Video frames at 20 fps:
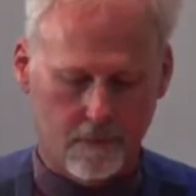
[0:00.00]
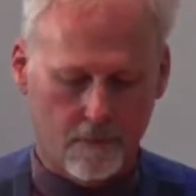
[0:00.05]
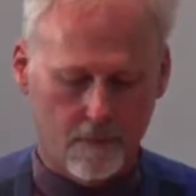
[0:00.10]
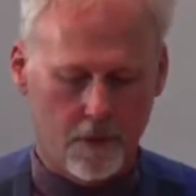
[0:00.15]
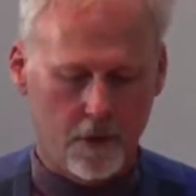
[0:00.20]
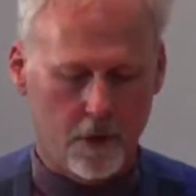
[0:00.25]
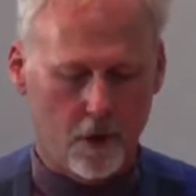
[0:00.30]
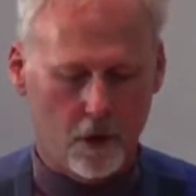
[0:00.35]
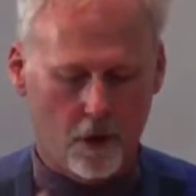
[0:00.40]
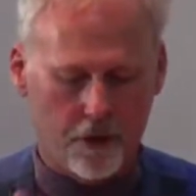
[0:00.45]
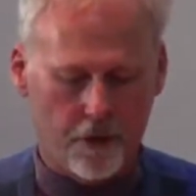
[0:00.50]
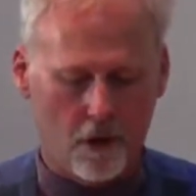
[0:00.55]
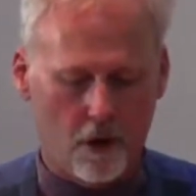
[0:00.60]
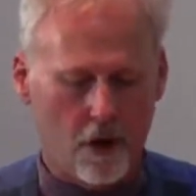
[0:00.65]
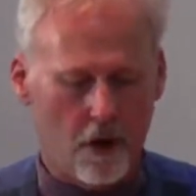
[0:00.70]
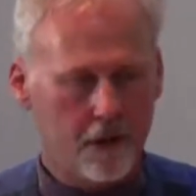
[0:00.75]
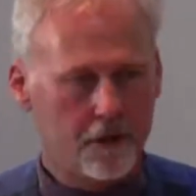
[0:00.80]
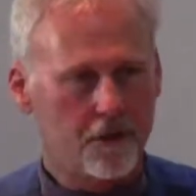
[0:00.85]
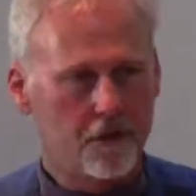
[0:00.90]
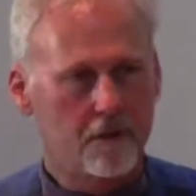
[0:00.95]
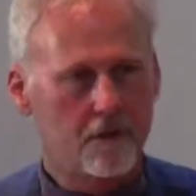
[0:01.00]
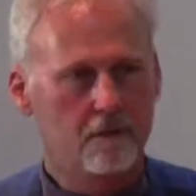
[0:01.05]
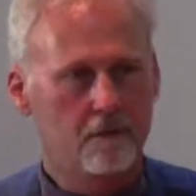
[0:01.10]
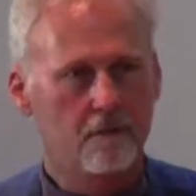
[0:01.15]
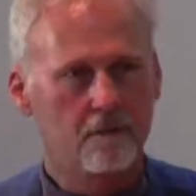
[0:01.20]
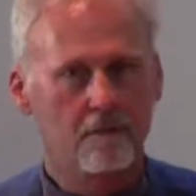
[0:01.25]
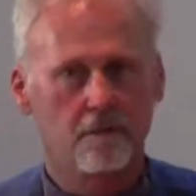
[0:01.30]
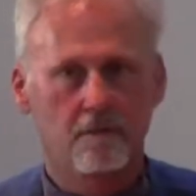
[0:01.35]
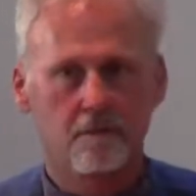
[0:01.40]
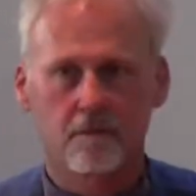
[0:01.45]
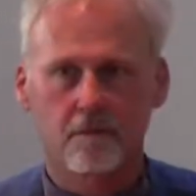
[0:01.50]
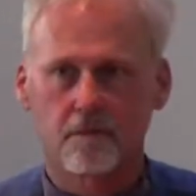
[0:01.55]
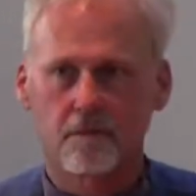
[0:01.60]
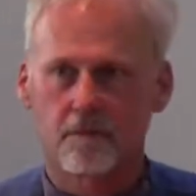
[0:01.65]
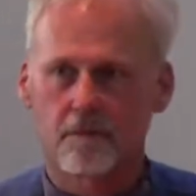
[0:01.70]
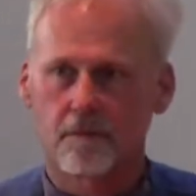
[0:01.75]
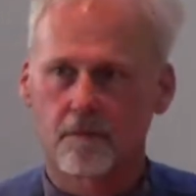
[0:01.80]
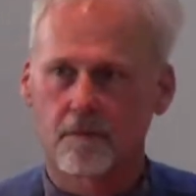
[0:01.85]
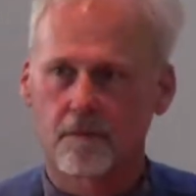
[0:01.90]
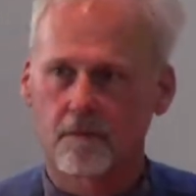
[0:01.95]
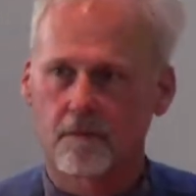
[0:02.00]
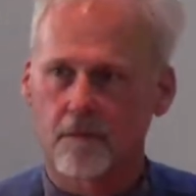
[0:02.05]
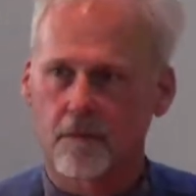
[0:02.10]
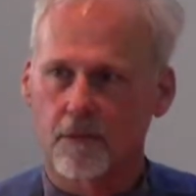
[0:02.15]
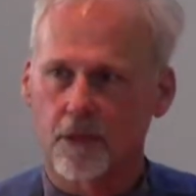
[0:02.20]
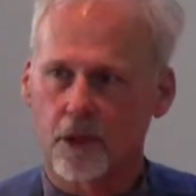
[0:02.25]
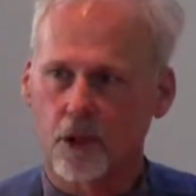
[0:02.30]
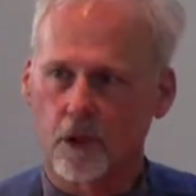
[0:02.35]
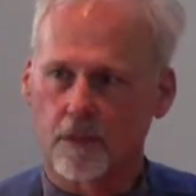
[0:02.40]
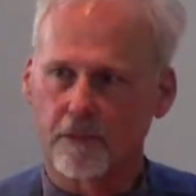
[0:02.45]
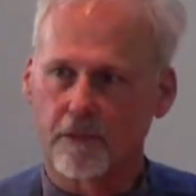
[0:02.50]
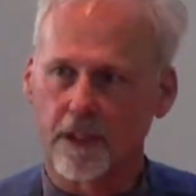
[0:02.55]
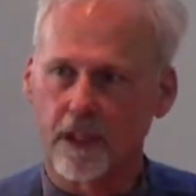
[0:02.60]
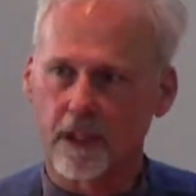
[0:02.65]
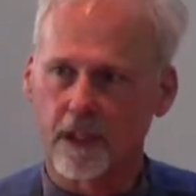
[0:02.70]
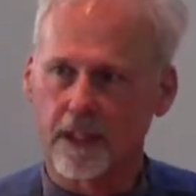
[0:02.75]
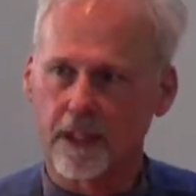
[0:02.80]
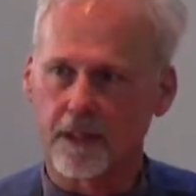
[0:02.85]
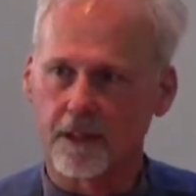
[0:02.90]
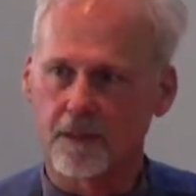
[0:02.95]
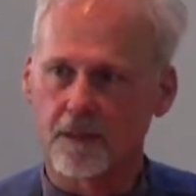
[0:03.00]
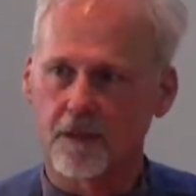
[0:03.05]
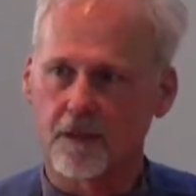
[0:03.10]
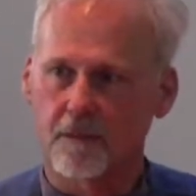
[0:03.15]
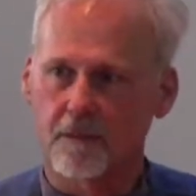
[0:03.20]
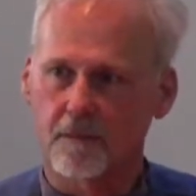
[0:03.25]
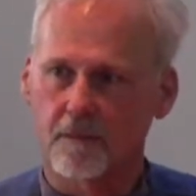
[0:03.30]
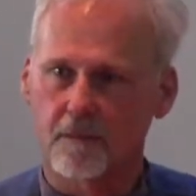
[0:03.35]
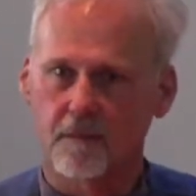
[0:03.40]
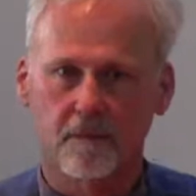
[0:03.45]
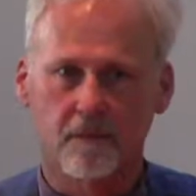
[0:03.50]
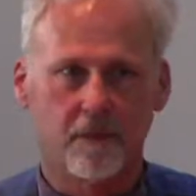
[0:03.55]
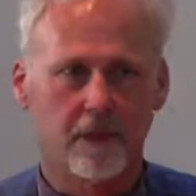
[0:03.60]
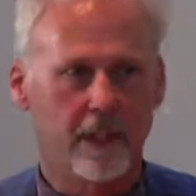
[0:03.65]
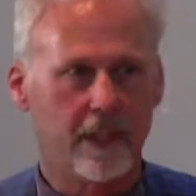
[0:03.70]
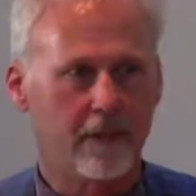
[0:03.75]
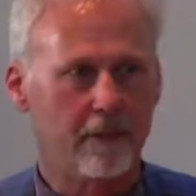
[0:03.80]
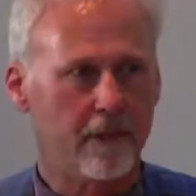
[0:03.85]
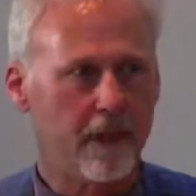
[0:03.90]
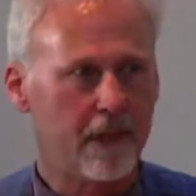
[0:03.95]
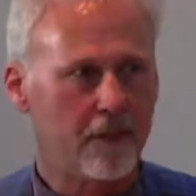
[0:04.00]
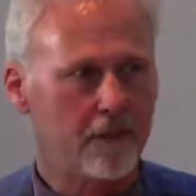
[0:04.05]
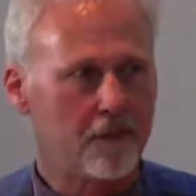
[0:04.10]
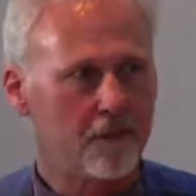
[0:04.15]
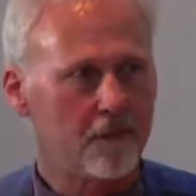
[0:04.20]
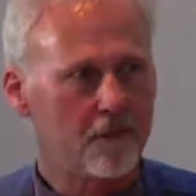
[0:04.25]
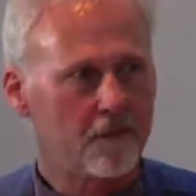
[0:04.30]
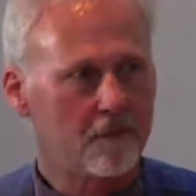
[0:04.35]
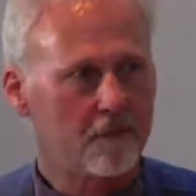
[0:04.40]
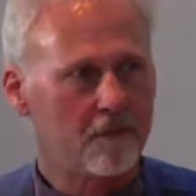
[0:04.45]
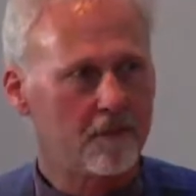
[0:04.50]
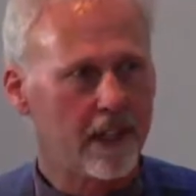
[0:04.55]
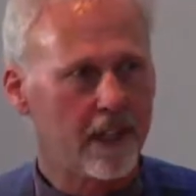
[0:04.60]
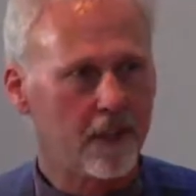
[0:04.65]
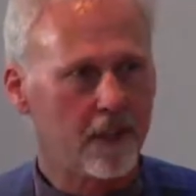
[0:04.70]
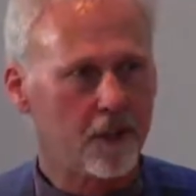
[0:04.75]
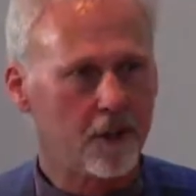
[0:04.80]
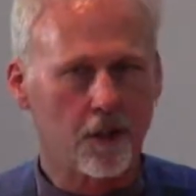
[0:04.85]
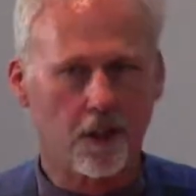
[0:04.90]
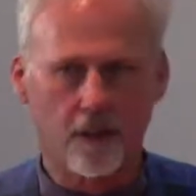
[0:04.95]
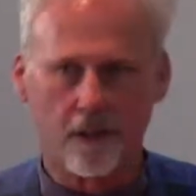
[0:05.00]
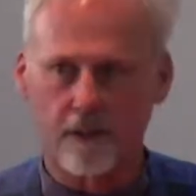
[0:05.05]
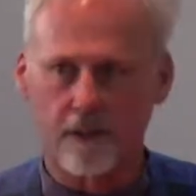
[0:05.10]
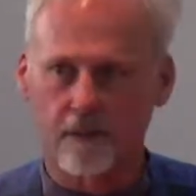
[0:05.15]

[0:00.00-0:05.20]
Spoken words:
your thoughts, your feelings, the events that occur.